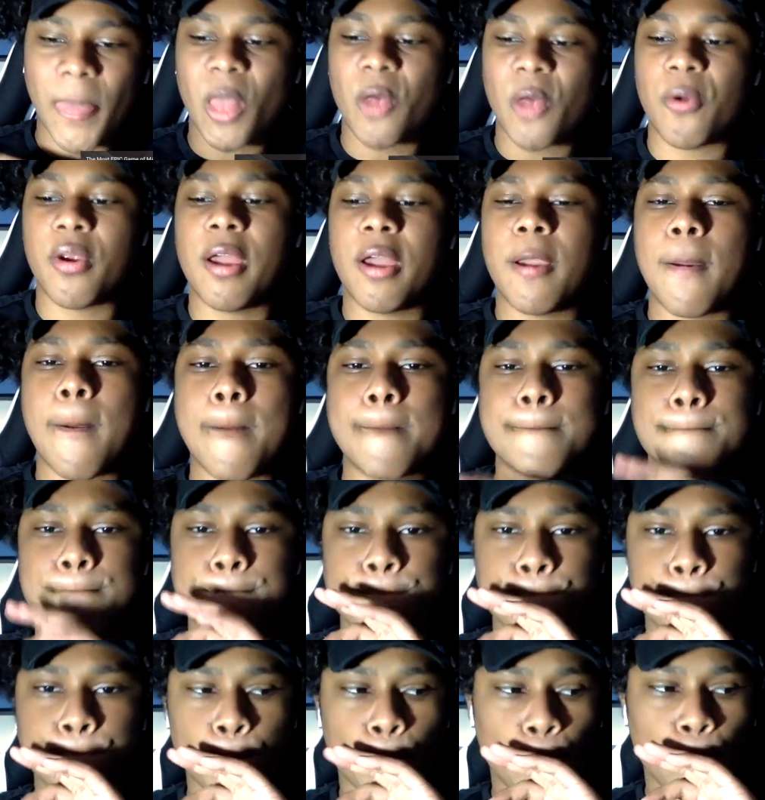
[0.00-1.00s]
Right?
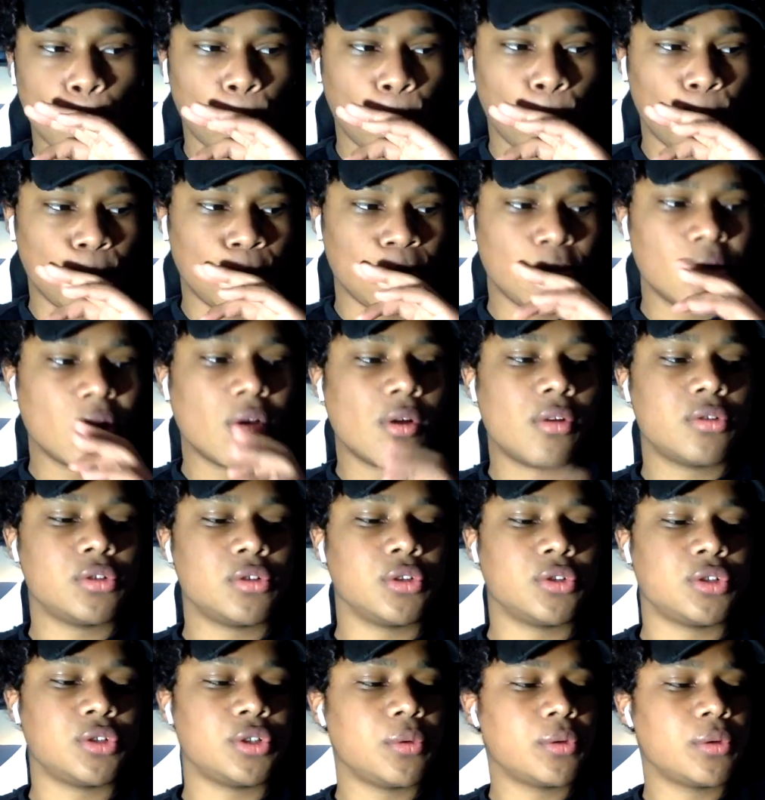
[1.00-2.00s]
So
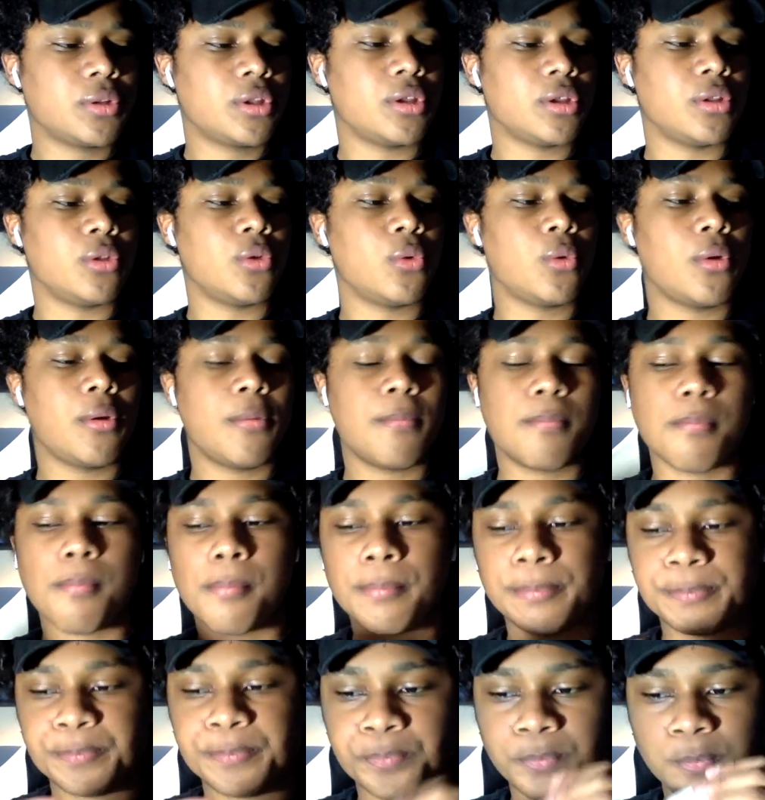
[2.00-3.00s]
see what they're doing?
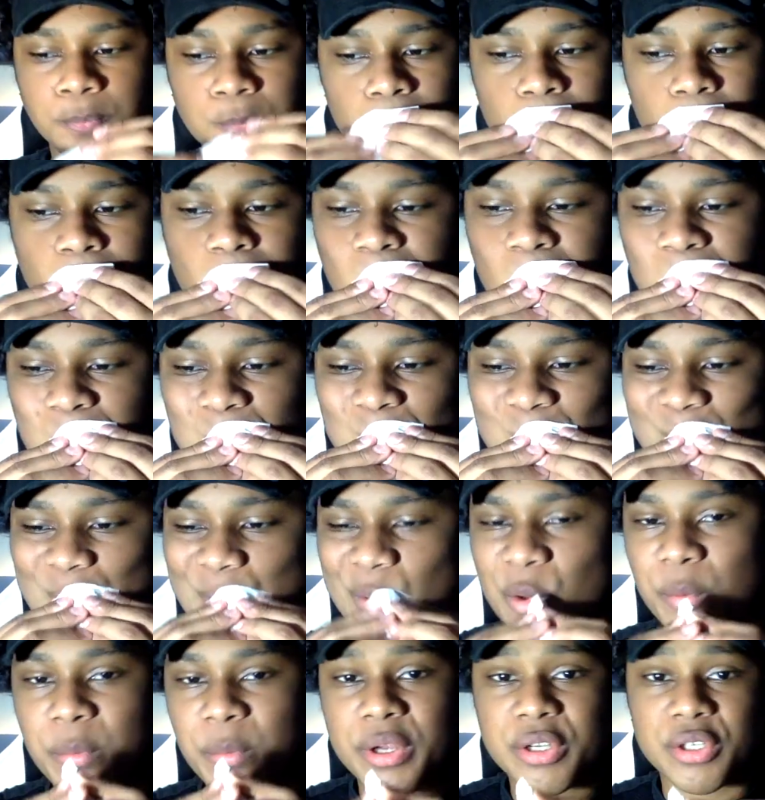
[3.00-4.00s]

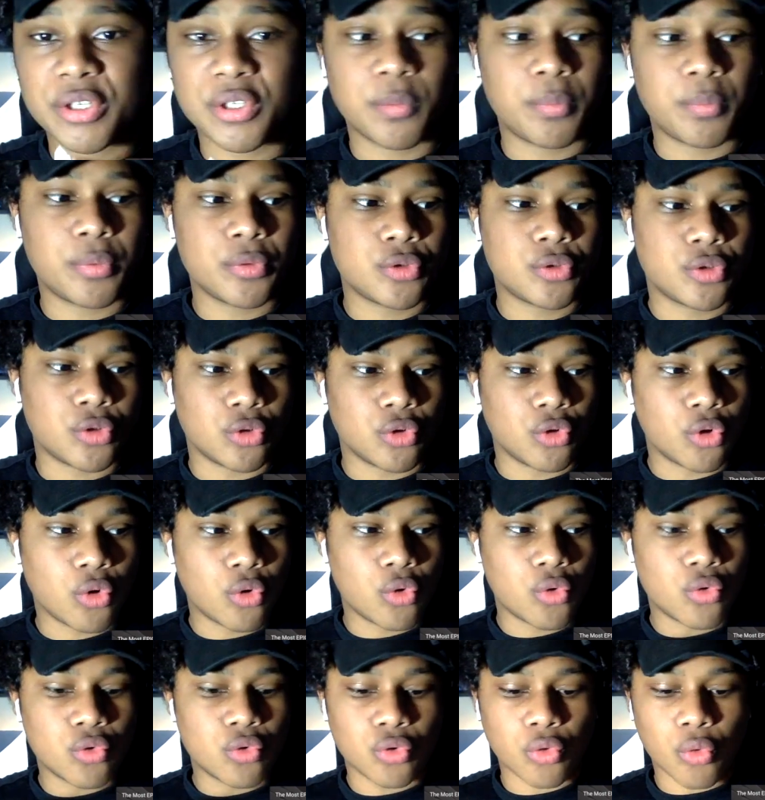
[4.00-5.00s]
Nobody's supposed to
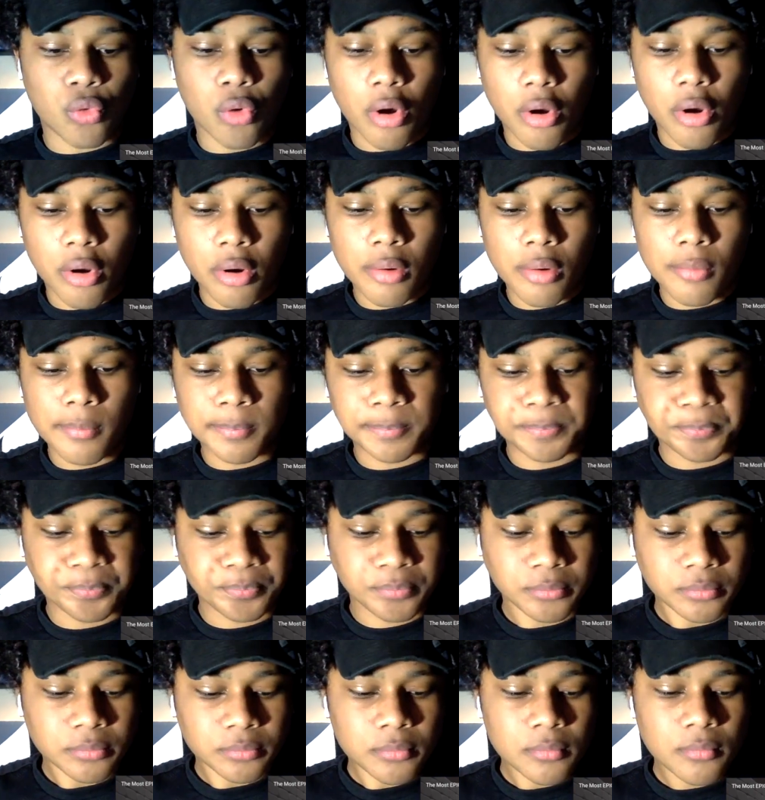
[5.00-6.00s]
know who you are.
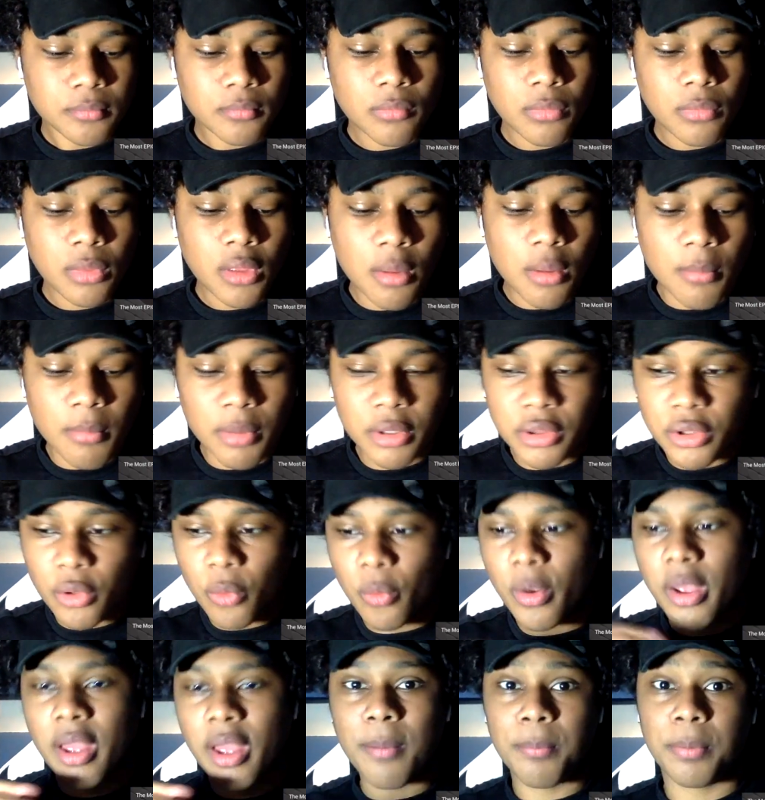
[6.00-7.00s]
But the
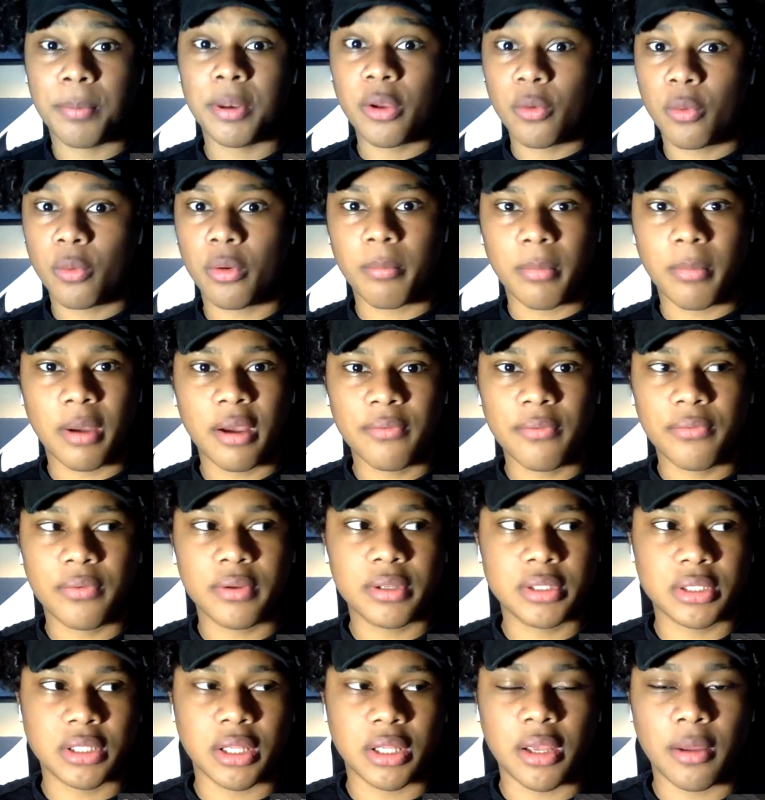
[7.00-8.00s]
way I play with my
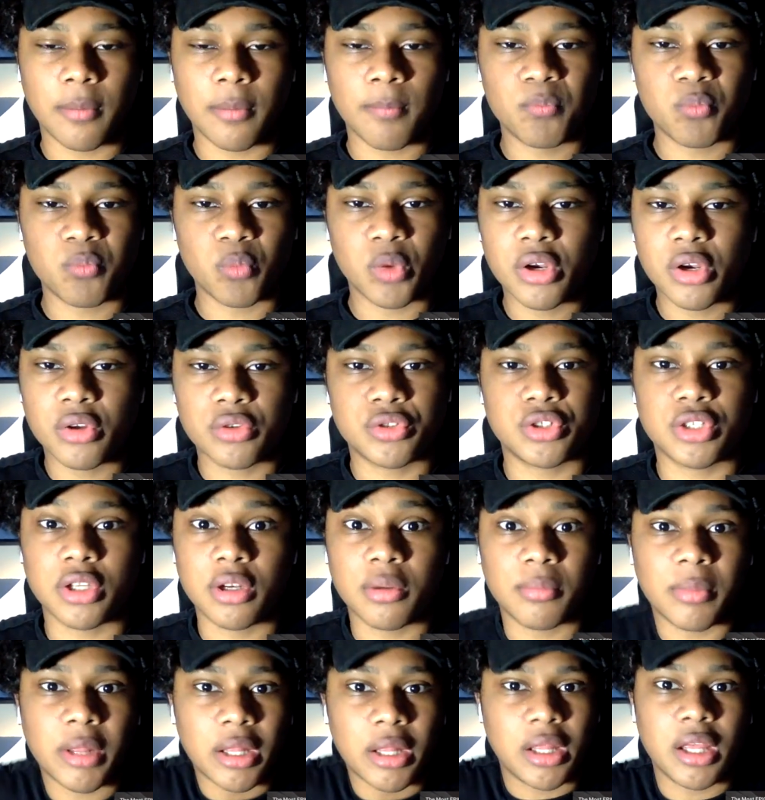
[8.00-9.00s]
friends, like, we don't tell
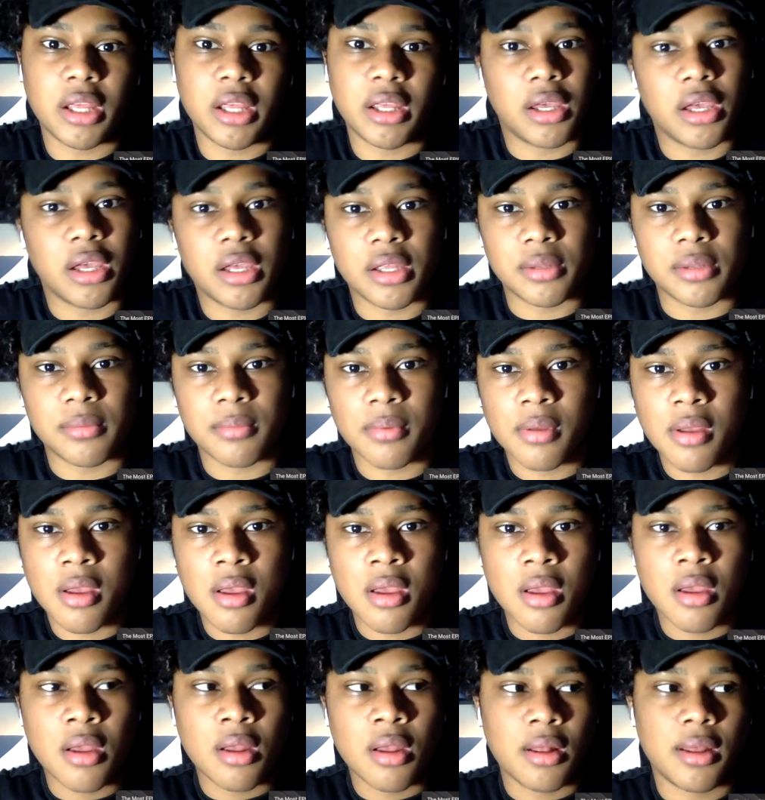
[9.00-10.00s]
them that they can't.
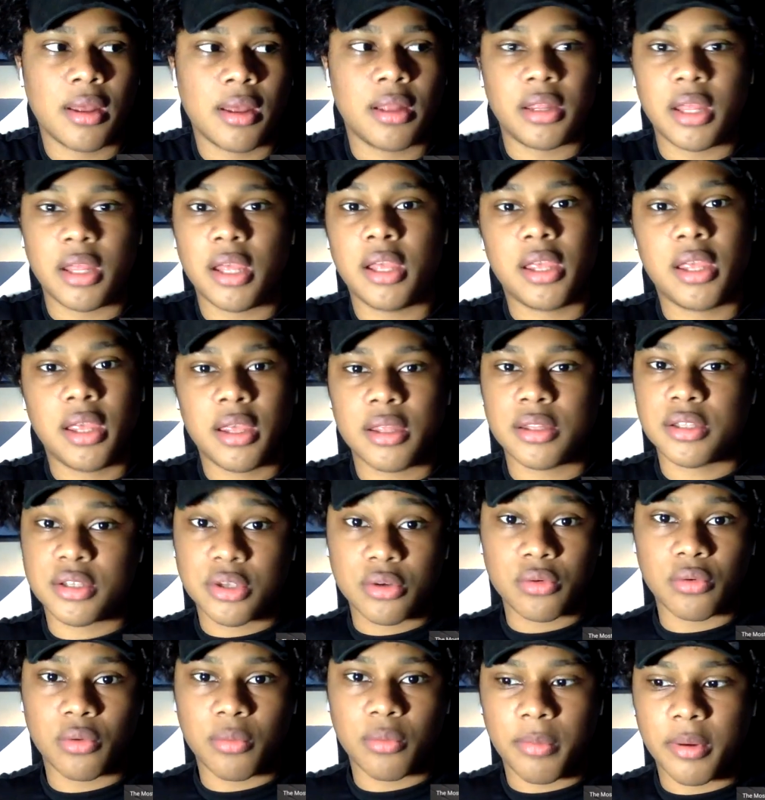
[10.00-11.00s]
Like, they can't
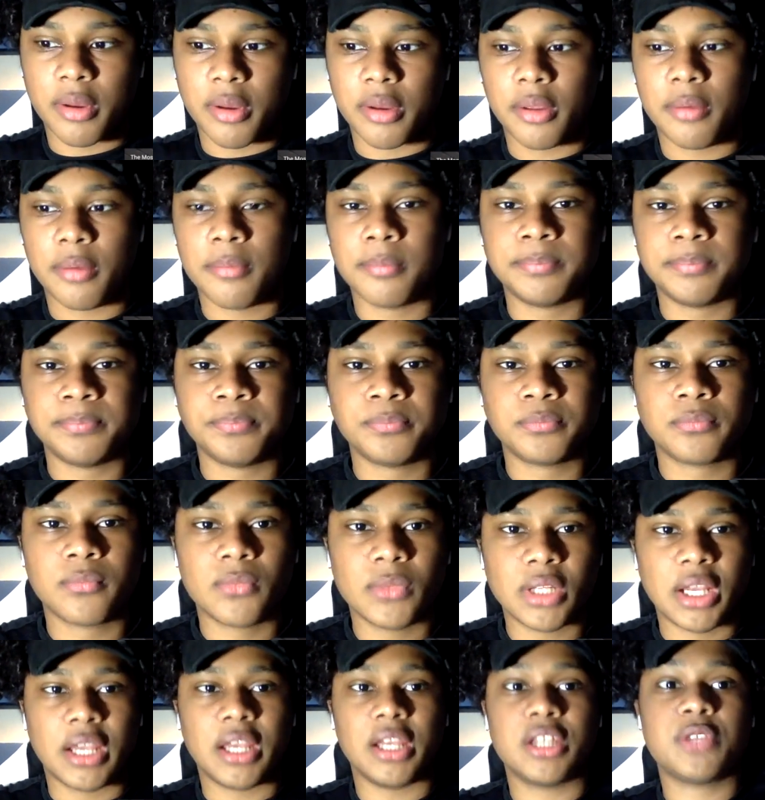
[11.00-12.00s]
tell nobody.
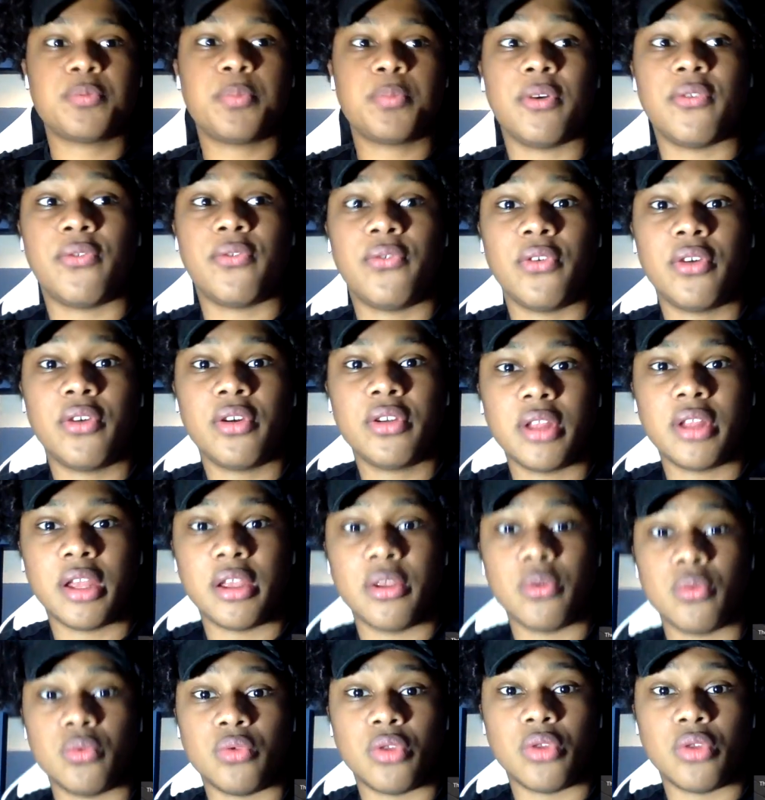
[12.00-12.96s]
Like, it's preferred that you